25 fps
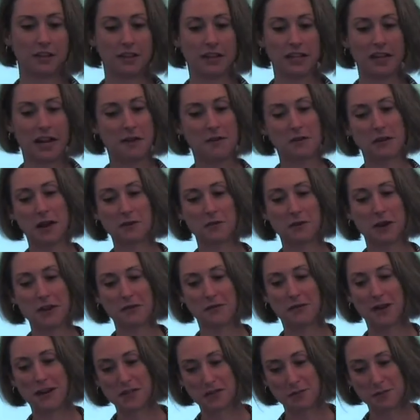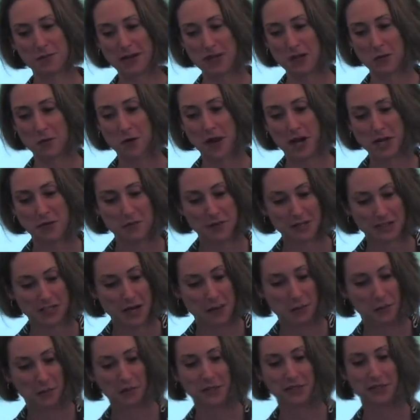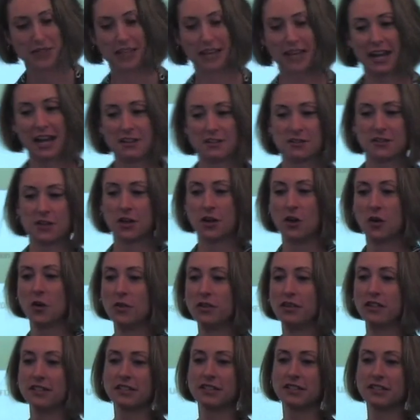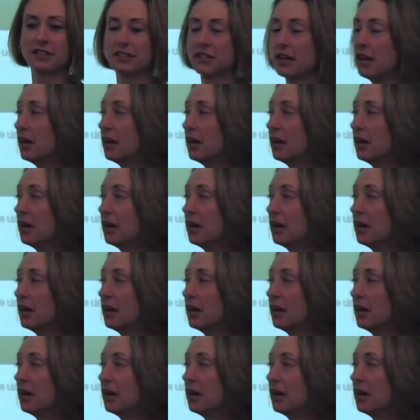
I try to find as many random examples as I can. So this is